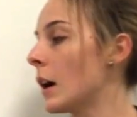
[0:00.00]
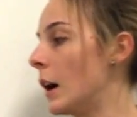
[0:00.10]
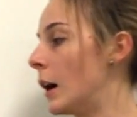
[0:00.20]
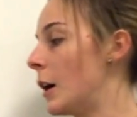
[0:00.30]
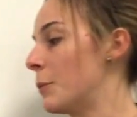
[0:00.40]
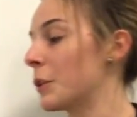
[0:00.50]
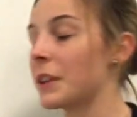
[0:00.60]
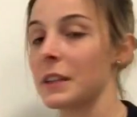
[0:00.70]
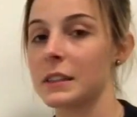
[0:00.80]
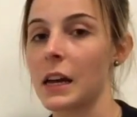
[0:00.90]
um,
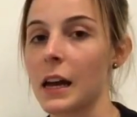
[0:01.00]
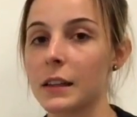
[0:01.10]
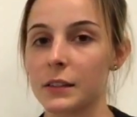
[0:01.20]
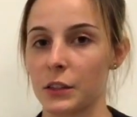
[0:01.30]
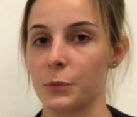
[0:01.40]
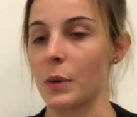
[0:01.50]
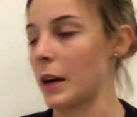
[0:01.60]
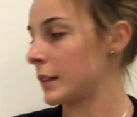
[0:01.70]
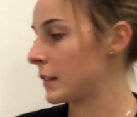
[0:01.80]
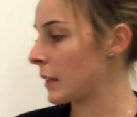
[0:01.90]
within the test you
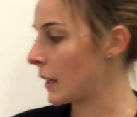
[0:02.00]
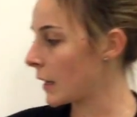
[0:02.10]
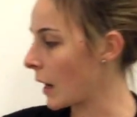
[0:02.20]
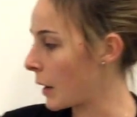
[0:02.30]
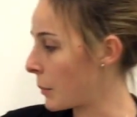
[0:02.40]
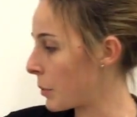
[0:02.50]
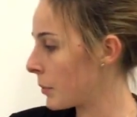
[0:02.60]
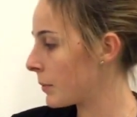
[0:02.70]
must heat up